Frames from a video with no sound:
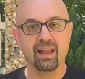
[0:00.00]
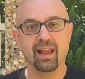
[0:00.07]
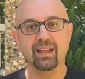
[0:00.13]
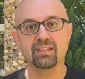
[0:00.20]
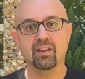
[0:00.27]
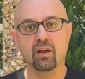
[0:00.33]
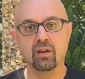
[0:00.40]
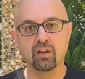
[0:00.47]

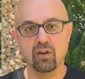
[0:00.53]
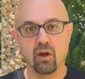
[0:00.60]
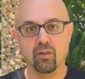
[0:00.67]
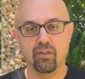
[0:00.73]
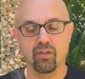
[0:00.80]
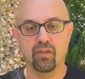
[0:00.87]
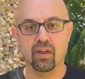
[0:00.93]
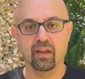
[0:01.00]
It's a lot
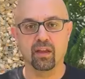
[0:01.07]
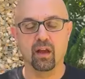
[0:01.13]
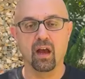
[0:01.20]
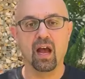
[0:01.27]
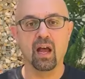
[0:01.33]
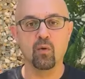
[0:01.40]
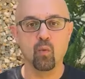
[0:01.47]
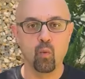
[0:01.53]
thicker
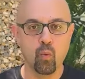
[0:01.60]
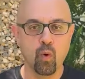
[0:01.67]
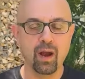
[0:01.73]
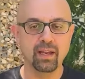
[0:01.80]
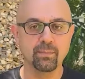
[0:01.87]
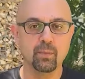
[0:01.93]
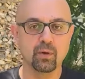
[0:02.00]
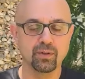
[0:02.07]
and
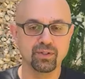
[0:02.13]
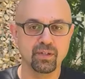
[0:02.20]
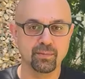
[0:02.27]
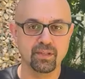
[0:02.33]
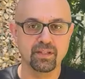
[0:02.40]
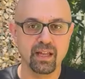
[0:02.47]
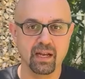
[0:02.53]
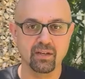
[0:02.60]
way more
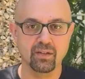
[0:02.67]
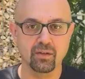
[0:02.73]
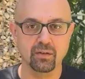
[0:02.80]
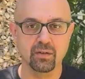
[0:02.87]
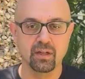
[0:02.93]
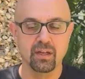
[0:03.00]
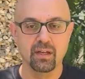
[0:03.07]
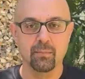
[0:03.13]
substantial,